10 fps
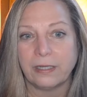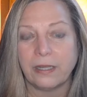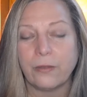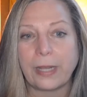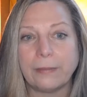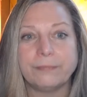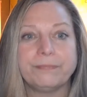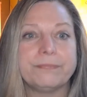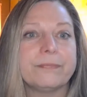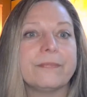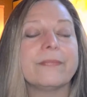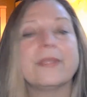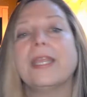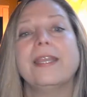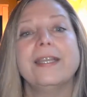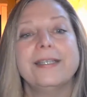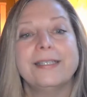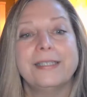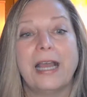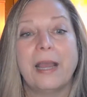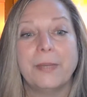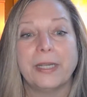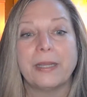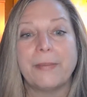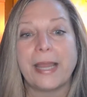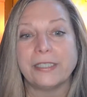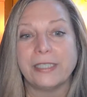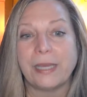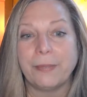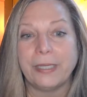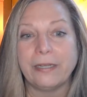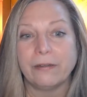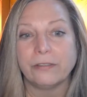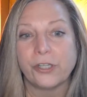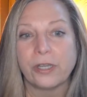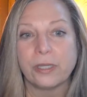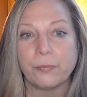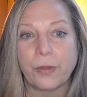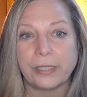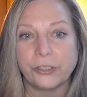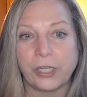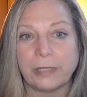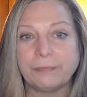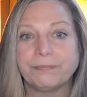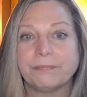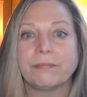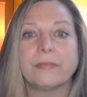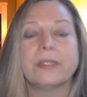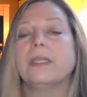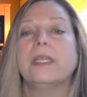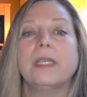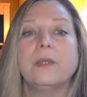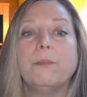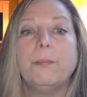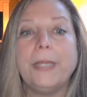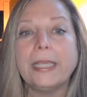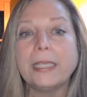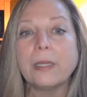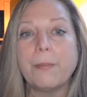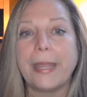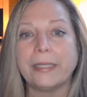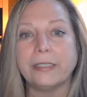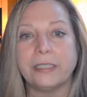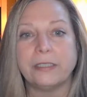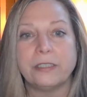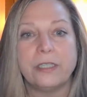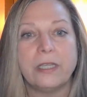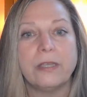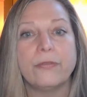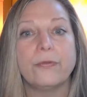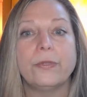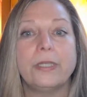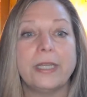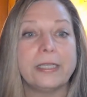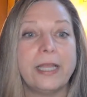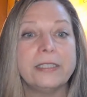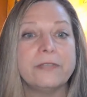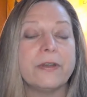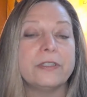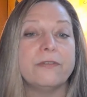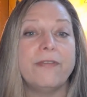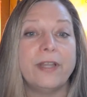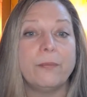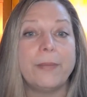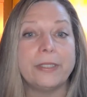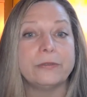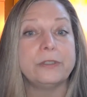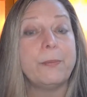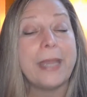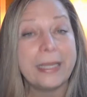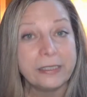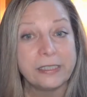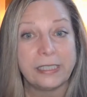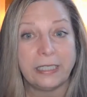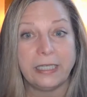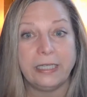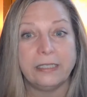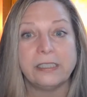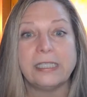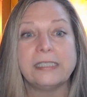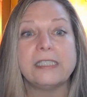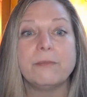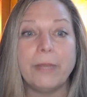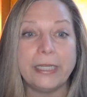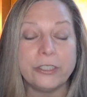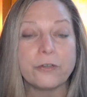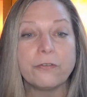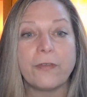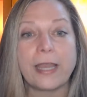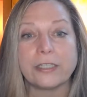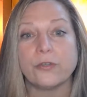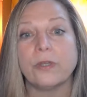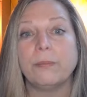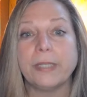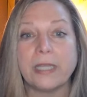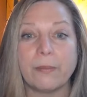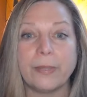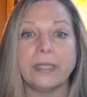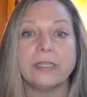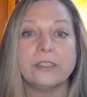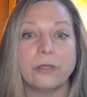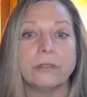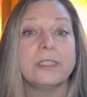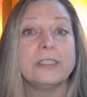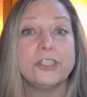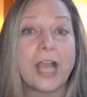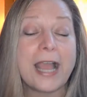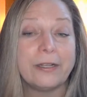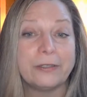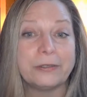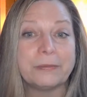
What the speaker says: Okay. I'm going to come back to that. But here, John Bradshaw. Being abandoned through the neglect of our developmental dependency needs is the major factor in becoming an adult child.